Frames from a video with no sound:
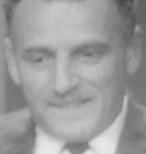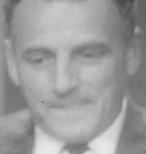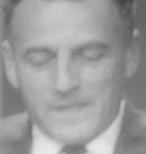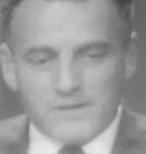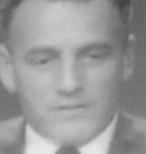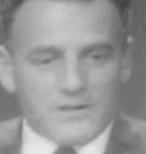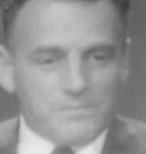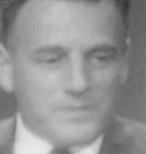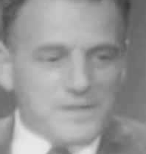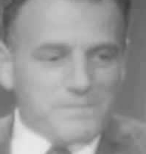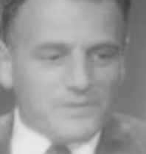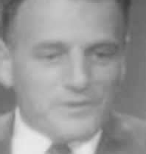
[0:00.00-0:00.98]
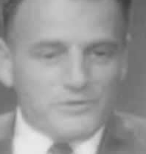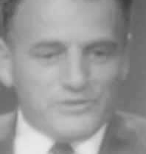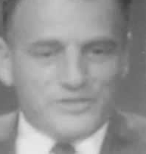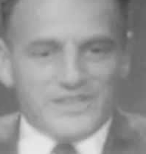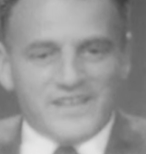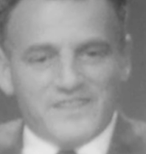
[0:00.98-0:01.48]
There are people who
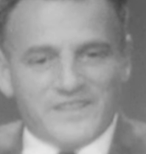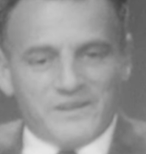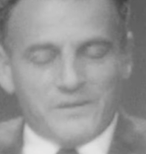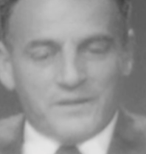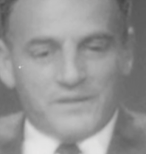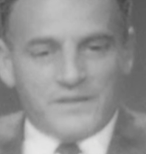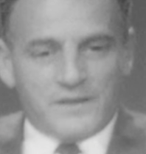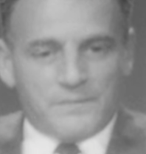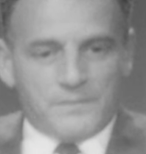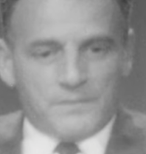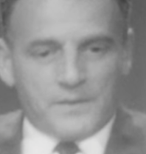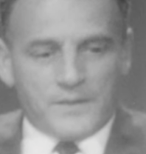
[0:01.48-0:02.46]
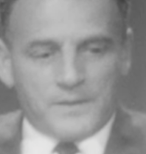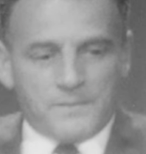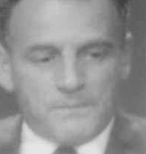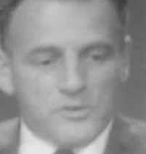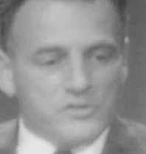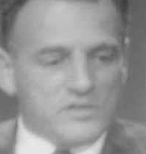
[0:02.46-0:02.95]
say that a
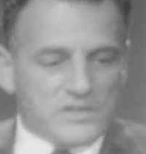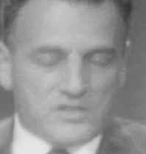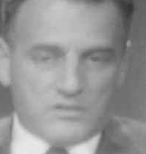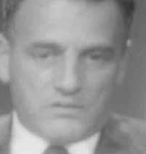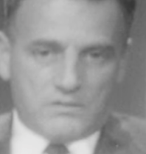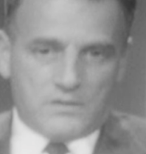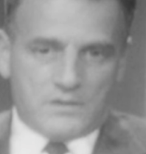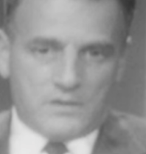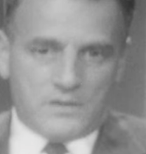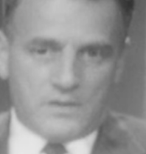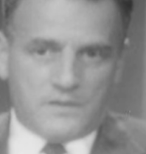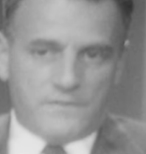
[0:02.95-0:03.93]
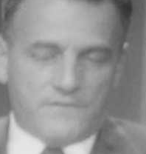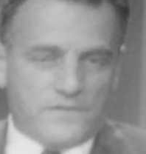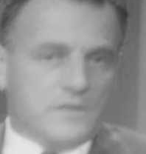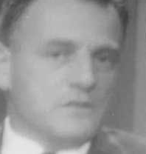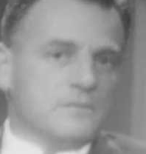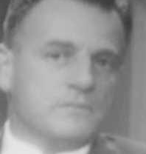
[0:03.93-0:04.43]
music score in a
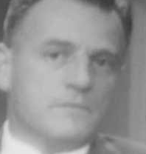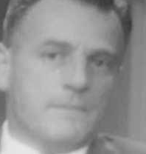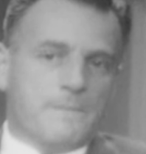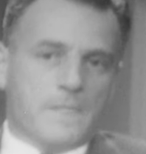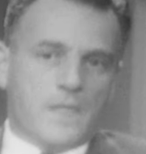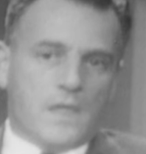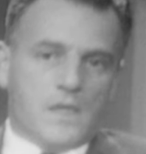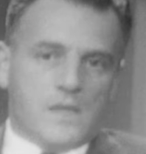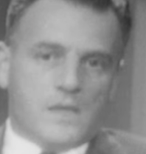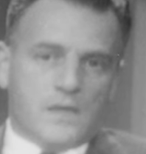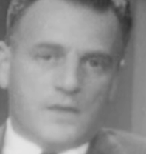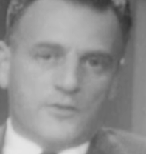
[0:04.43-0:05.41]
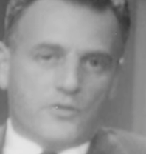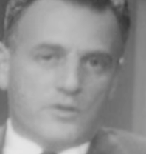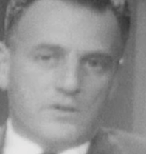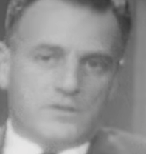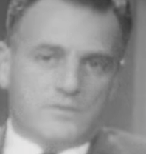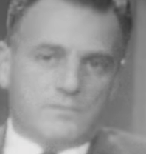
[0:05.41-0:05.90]
film, in
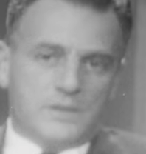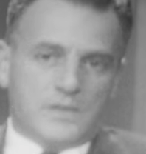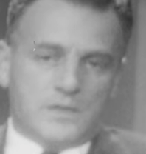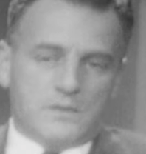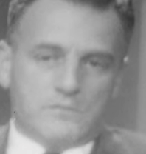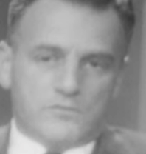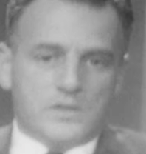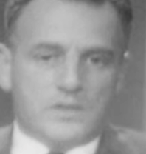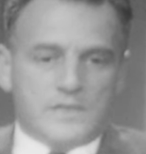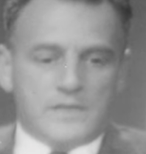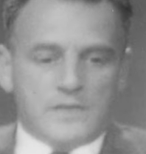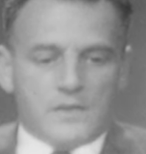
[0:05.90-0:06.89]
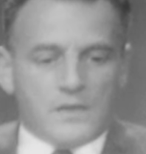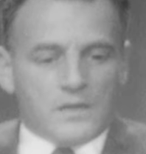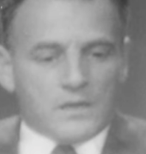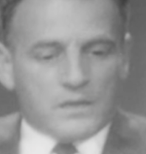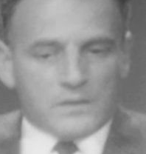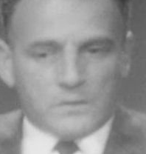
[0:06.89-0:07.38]
order to be really
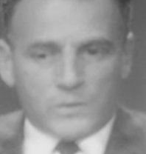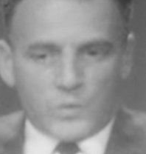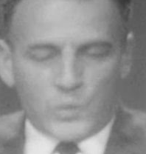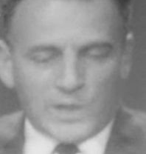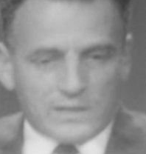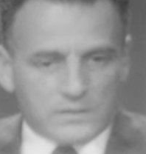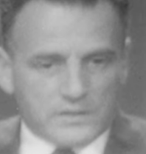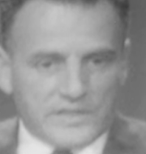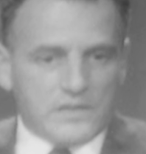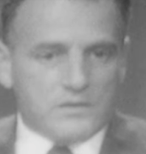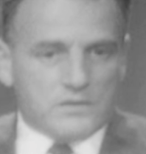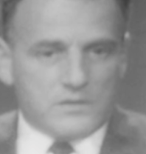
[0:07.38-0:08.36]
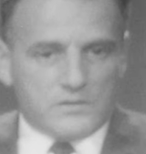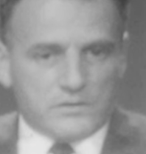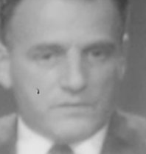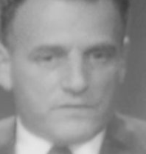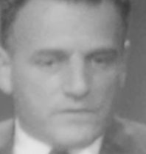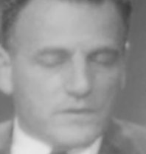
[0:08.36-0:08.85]
well geared to
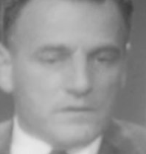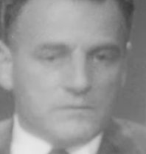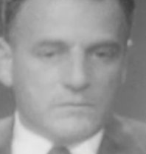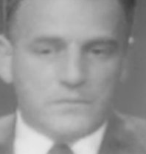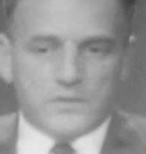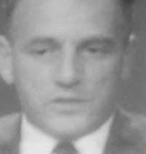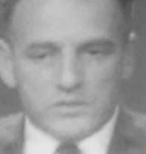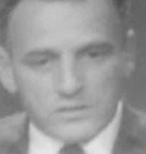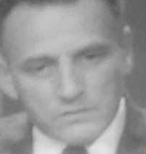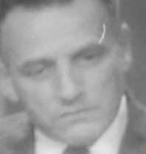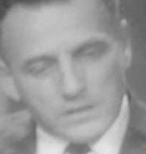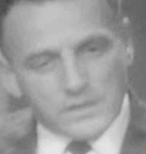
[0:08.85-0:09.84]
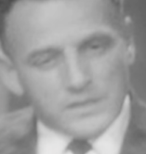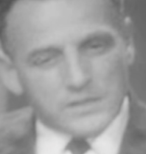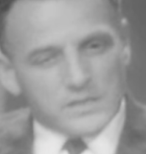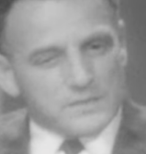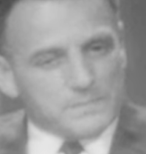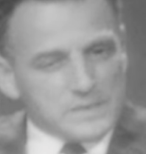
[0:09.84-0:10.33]
the film, should really
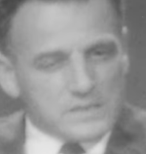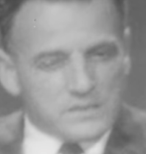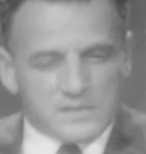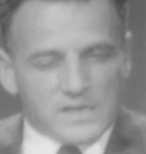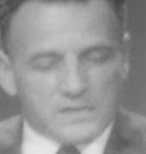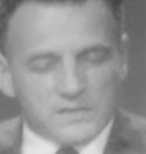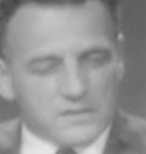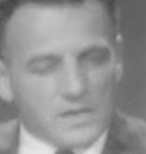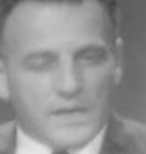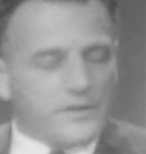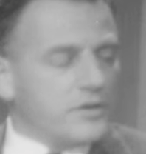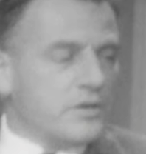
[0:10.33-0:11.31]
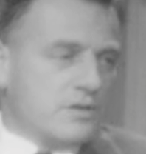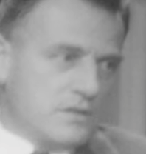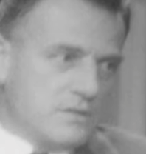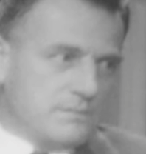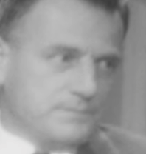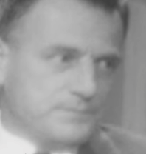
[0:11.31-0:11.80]
just be sensed, not heard.